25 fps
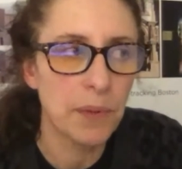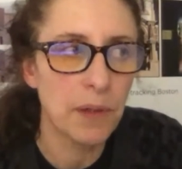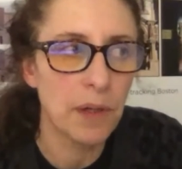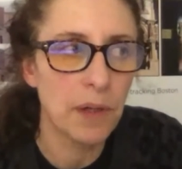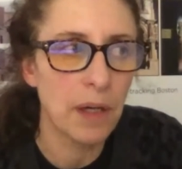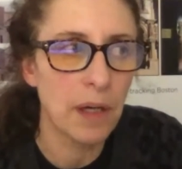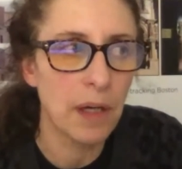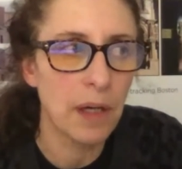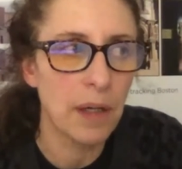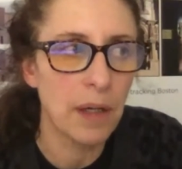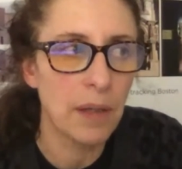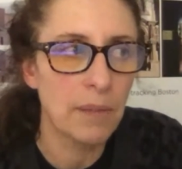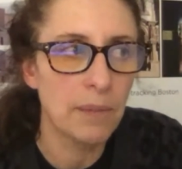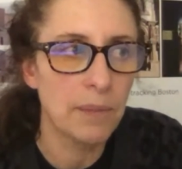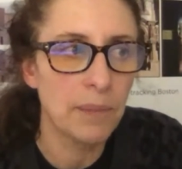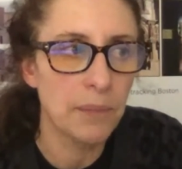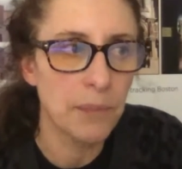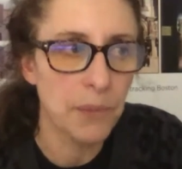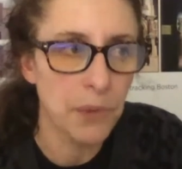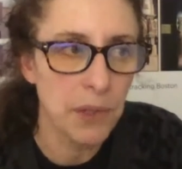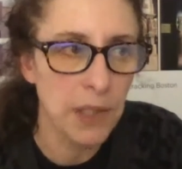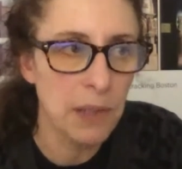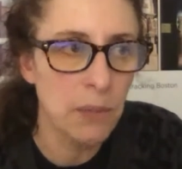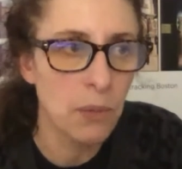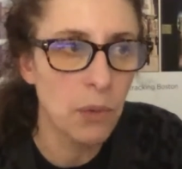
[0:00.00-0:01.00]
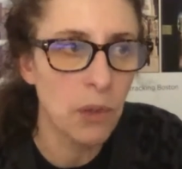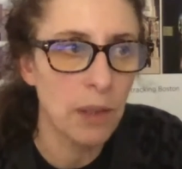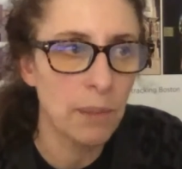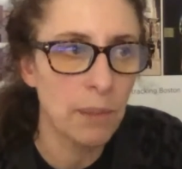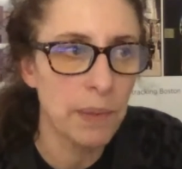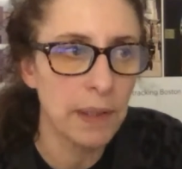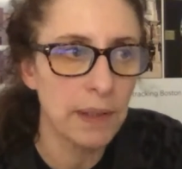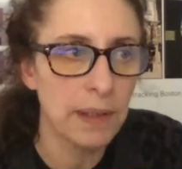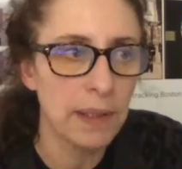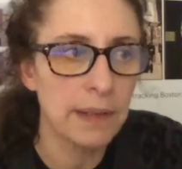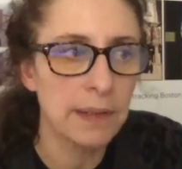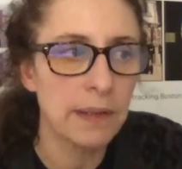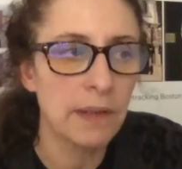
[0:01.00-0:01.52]
uh, pre-war
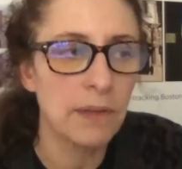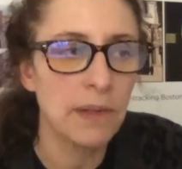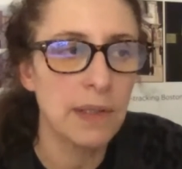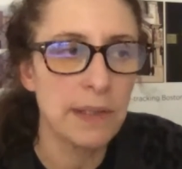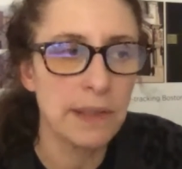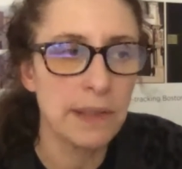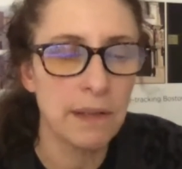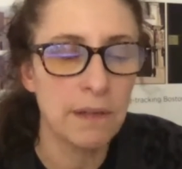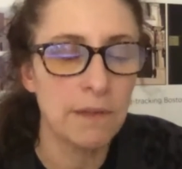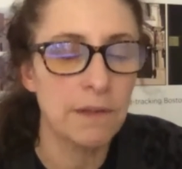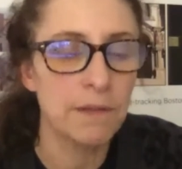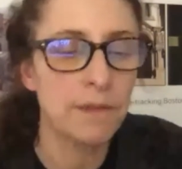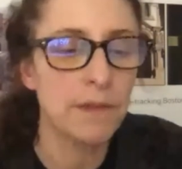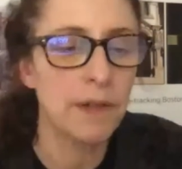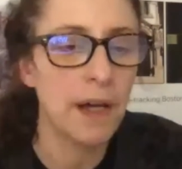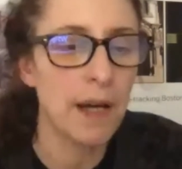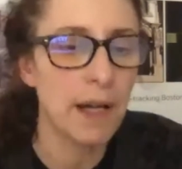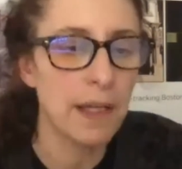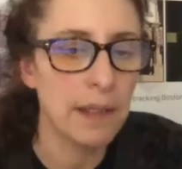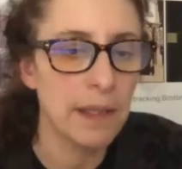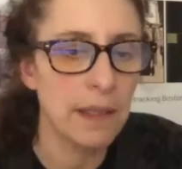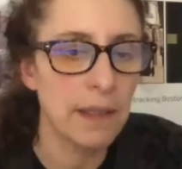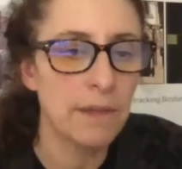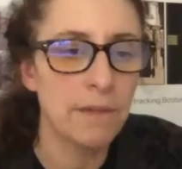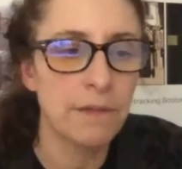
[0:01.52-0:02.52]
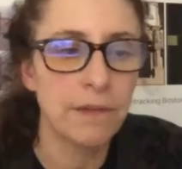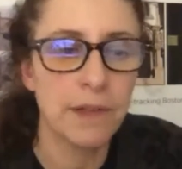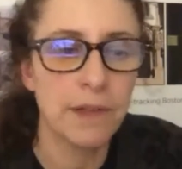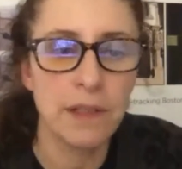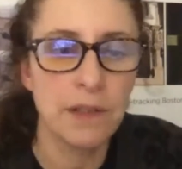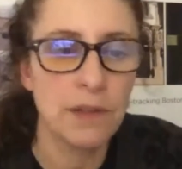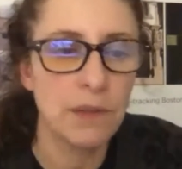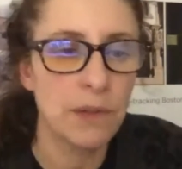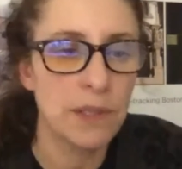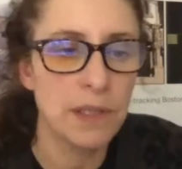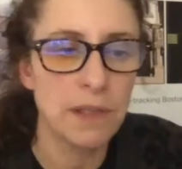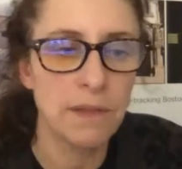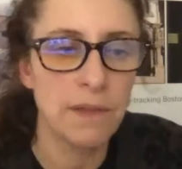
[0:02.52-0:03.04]
buildings are easier to find than the front
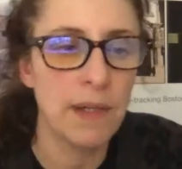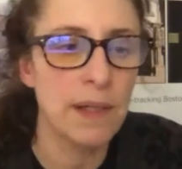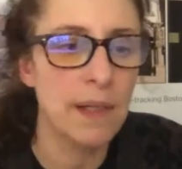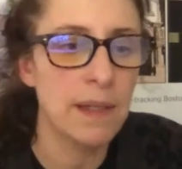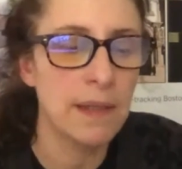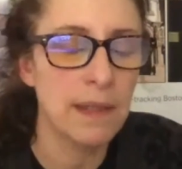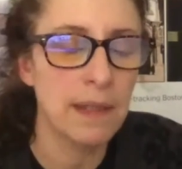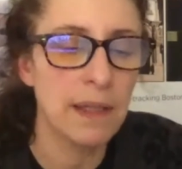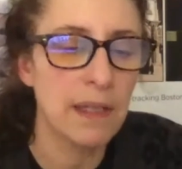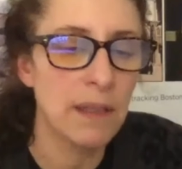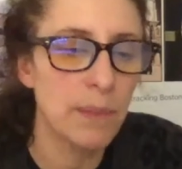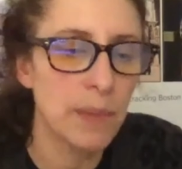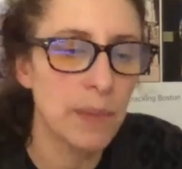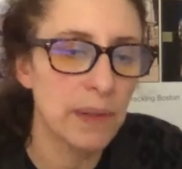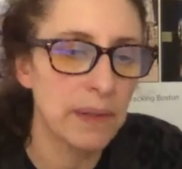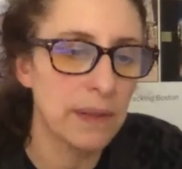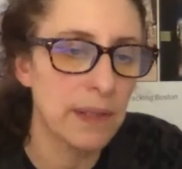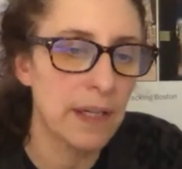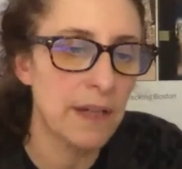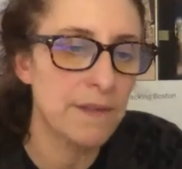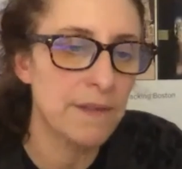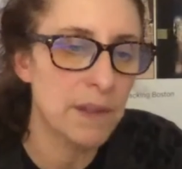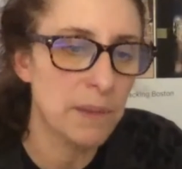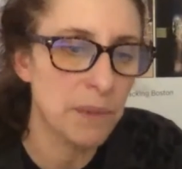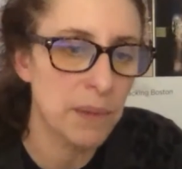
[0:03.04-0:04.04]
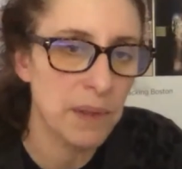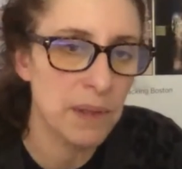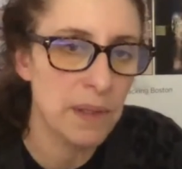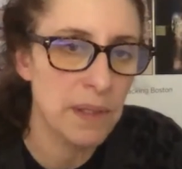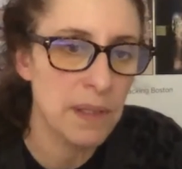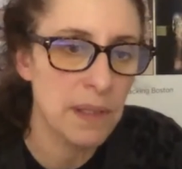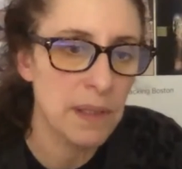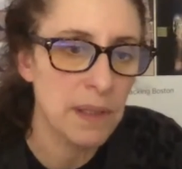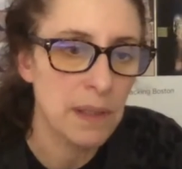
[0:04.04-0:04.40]
doors of anything he built afterwards